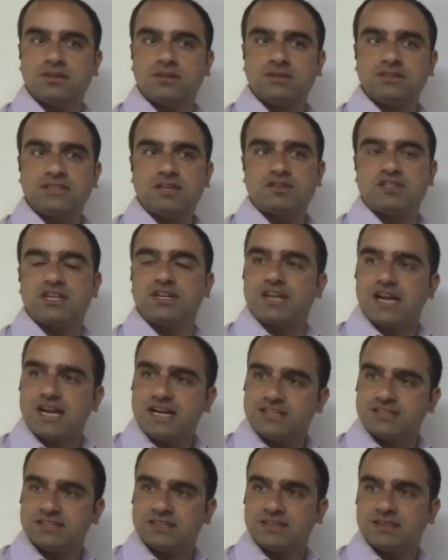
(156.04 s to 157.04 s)
There is a
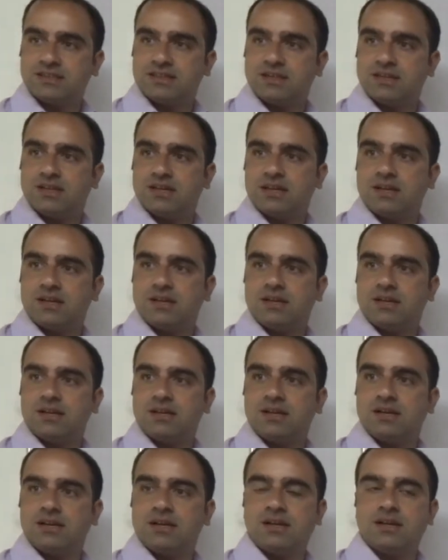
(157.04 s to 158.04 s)
tradition
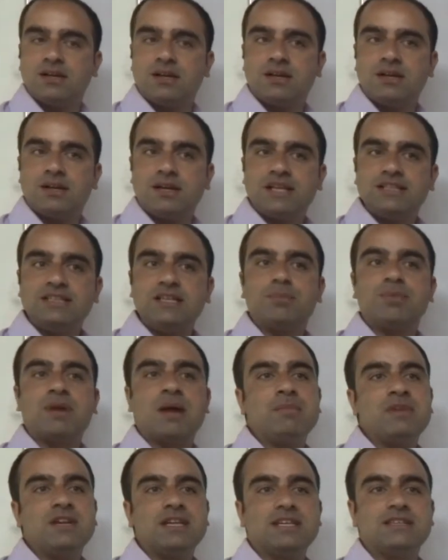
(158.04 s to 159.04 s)
in the
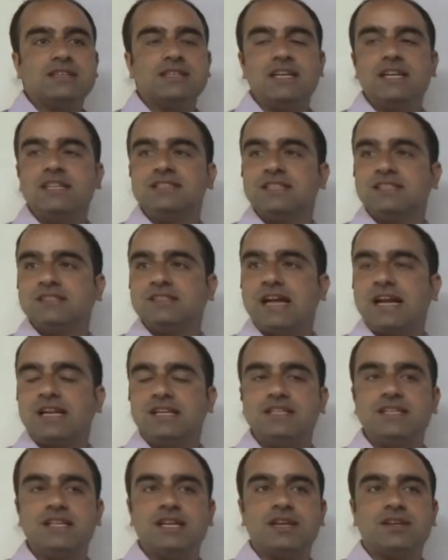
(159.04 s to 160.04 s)
Brahmanical religion
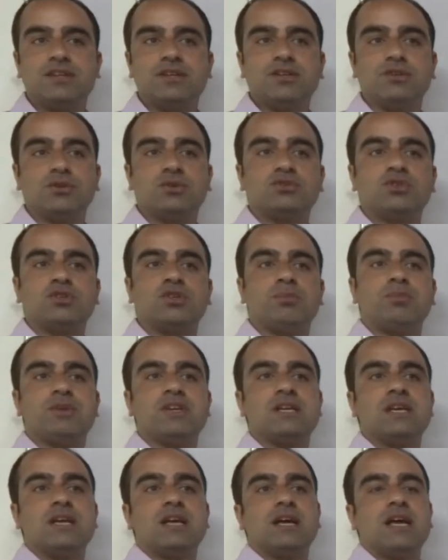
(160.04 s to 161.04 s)
that there used to
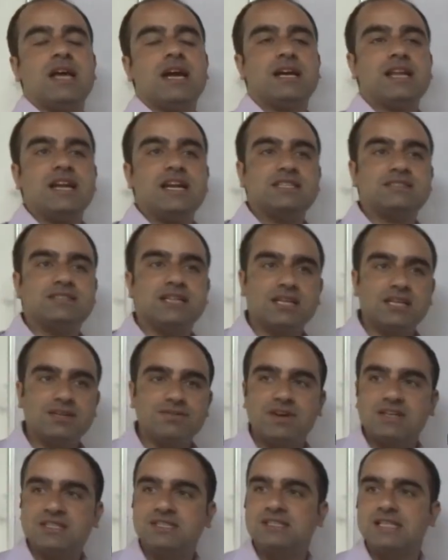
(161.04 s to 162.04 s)
be a great
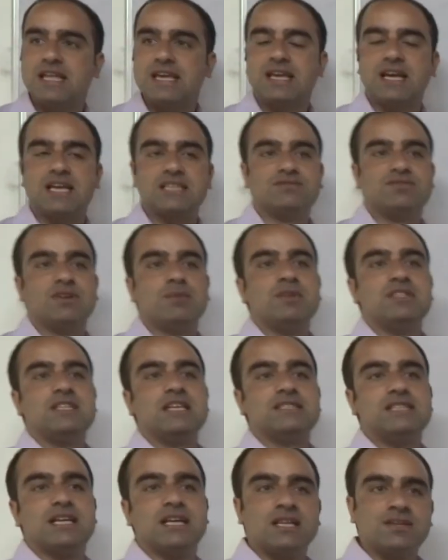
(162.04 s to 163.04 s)
sacrifice like Ashwamedha
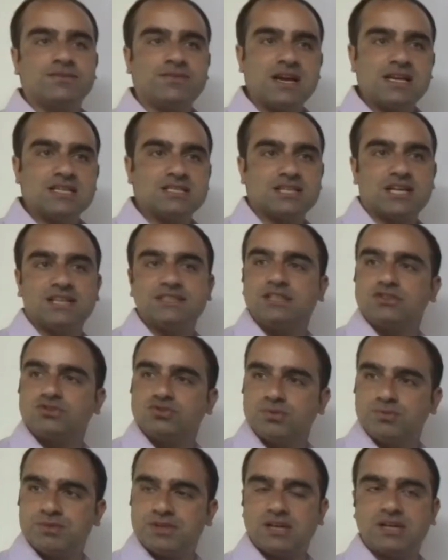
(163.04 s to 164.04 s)
sacrifice,
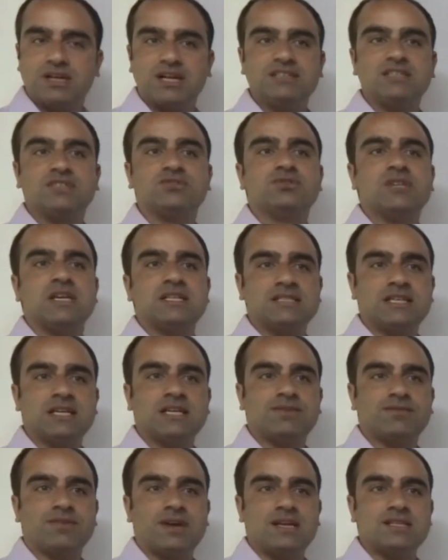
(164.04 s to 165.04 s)
Rajasuya
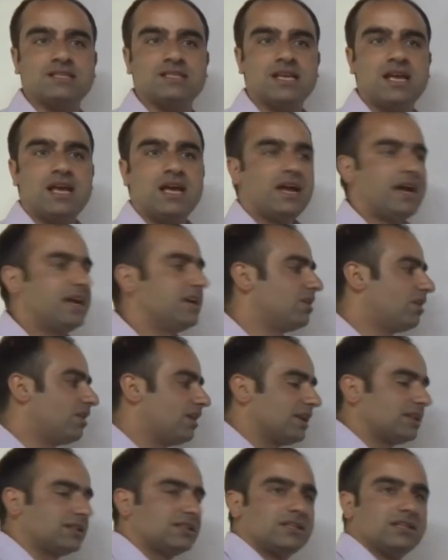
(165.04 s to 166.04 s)
sacrifice, and
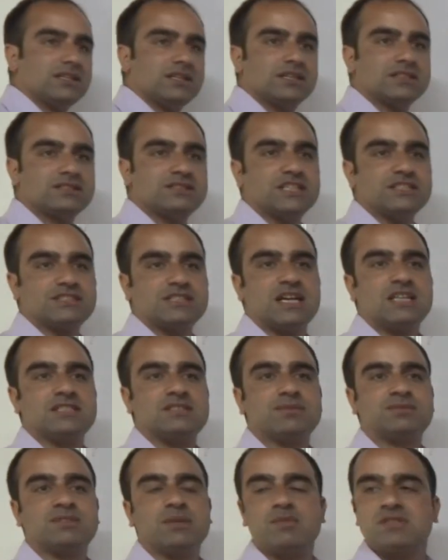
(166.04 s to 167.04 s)
all such kinds
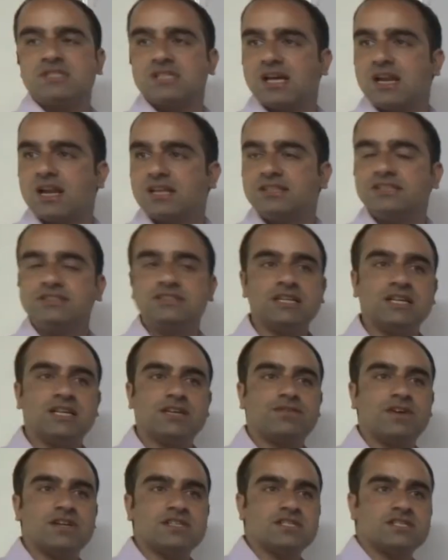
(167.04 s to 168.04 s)
of samaskaras and
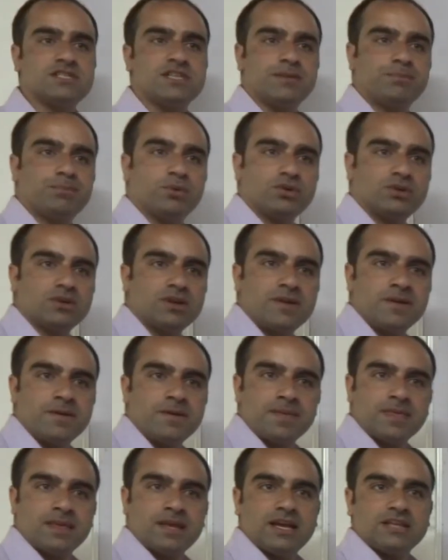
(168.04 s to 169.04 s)
sacrifices. He put
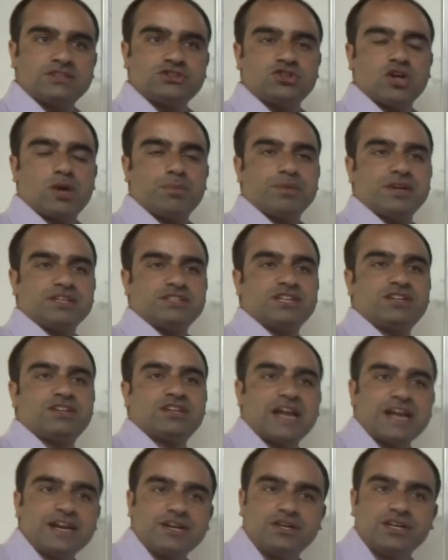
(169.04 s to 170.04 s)
a stoppage,
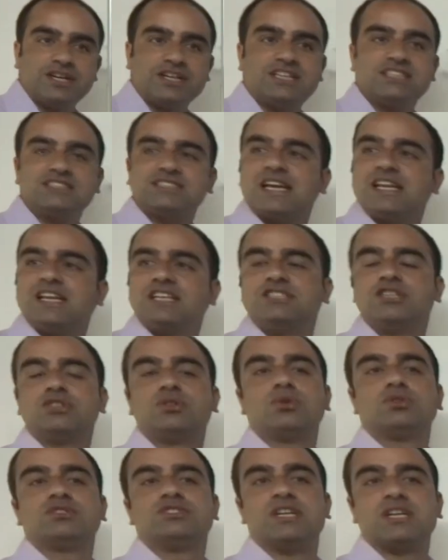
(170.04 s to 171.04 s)
he discouraged
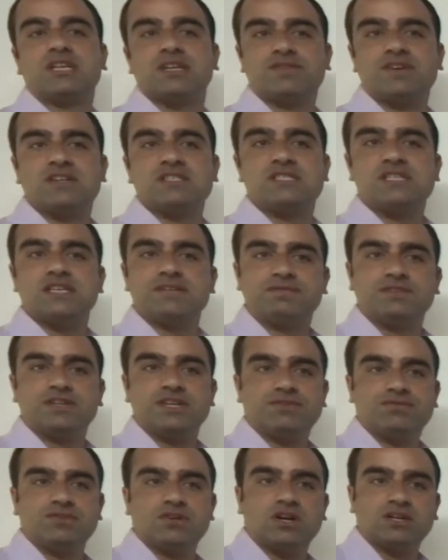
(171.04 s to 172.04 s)
those sacrifices.
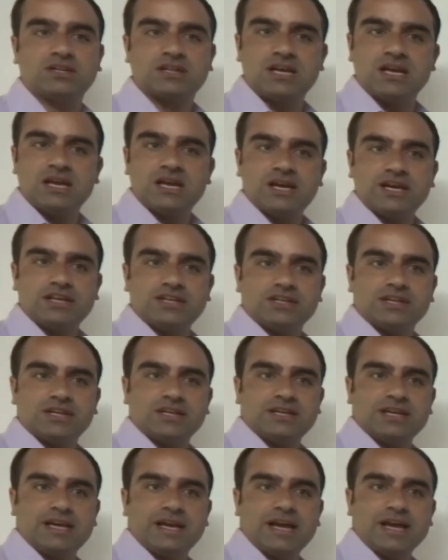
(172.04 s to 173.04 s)
If not
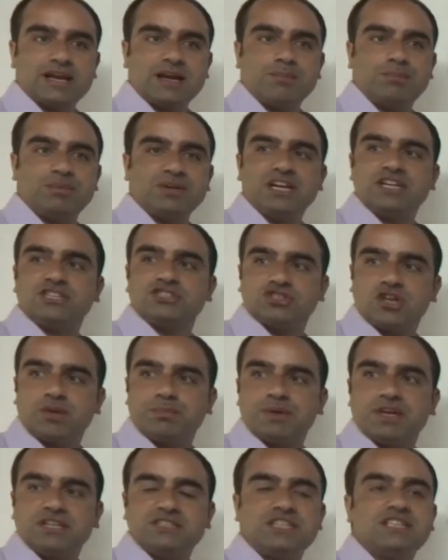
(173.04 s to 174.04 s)
a complete
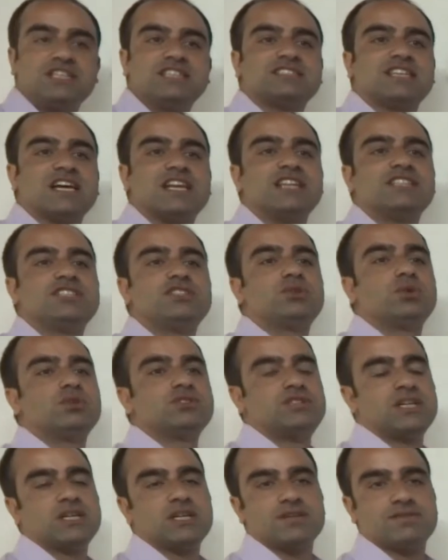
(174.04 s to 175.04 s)
stoppage, he discouraged
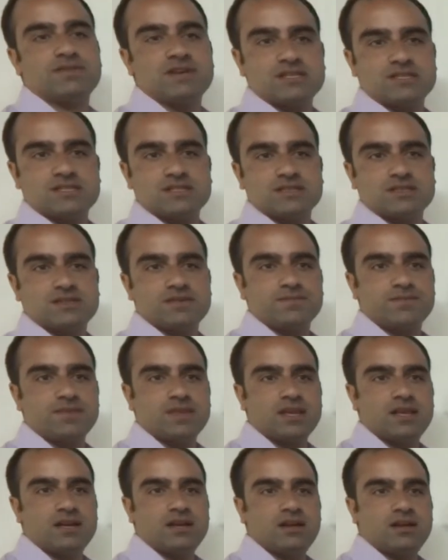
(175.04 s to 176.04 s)
those sacrifices.
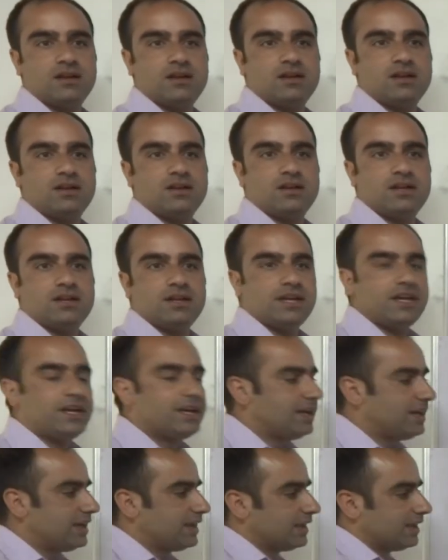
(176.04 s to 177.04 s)

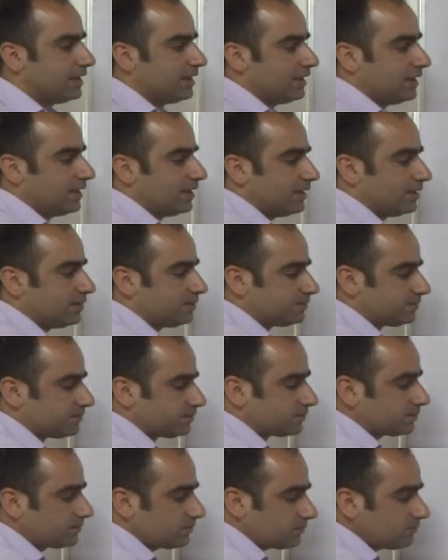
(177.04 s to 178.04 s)
He
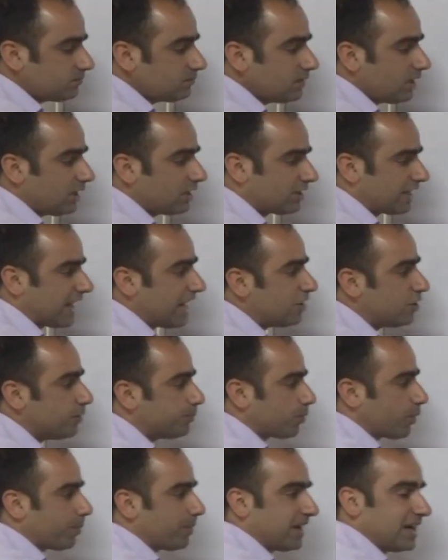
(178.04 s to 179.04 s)
tried to
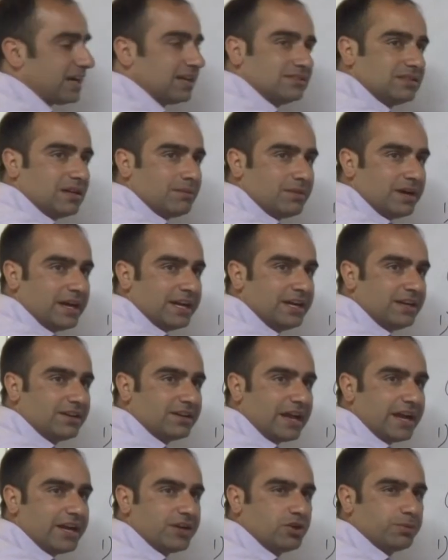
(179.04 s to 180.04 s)
propagate Dhamma, he
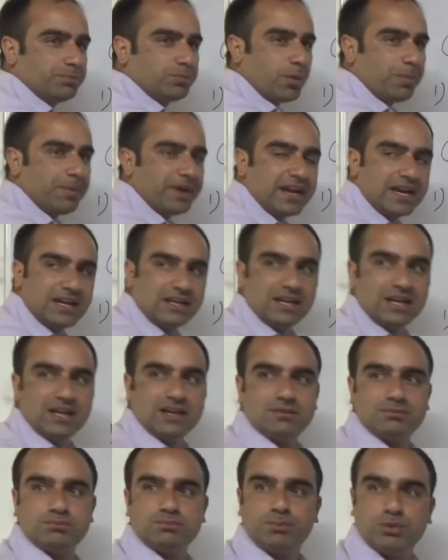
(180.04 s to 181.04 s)
tried to propagate
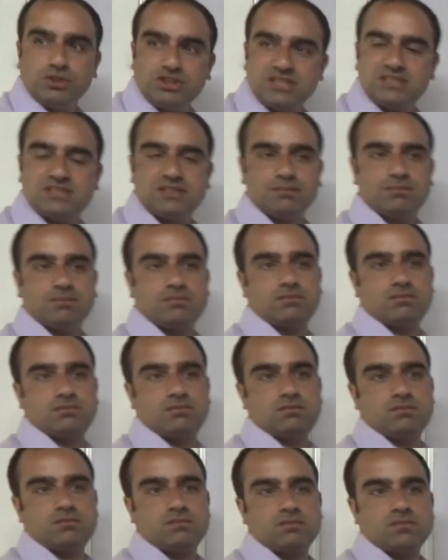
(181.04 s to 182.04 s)
Buddhism
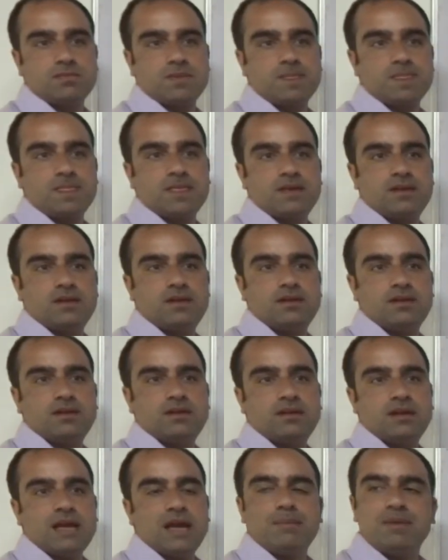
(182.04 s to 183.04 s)

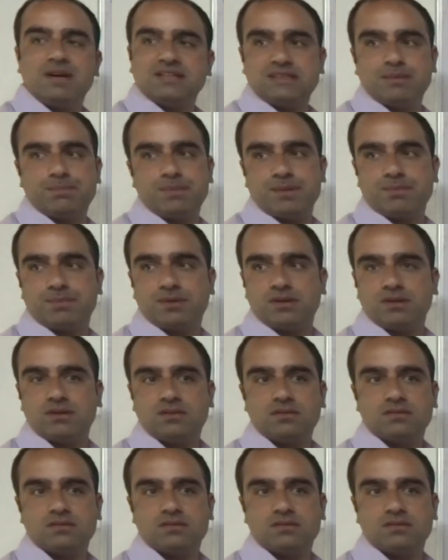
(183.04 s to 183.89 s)
among the people.